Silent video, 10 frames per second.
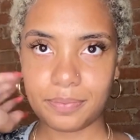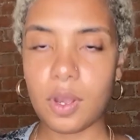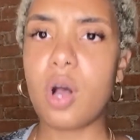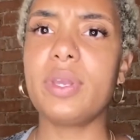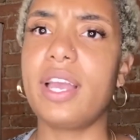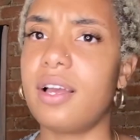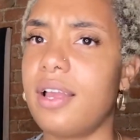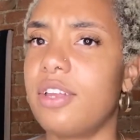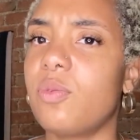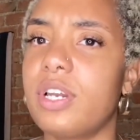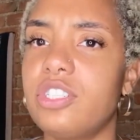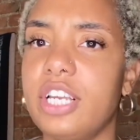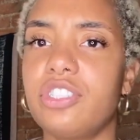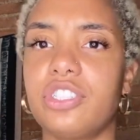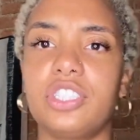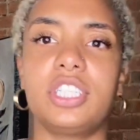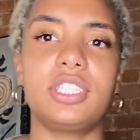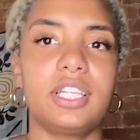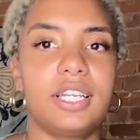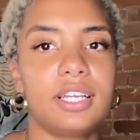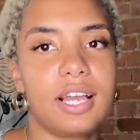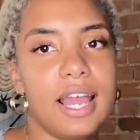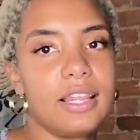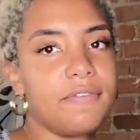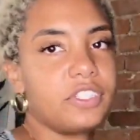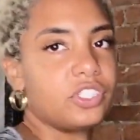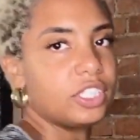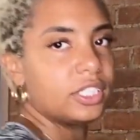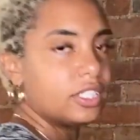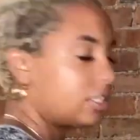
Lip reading: Oh yeah, and you want to change your shirt. Like, I love this shirt.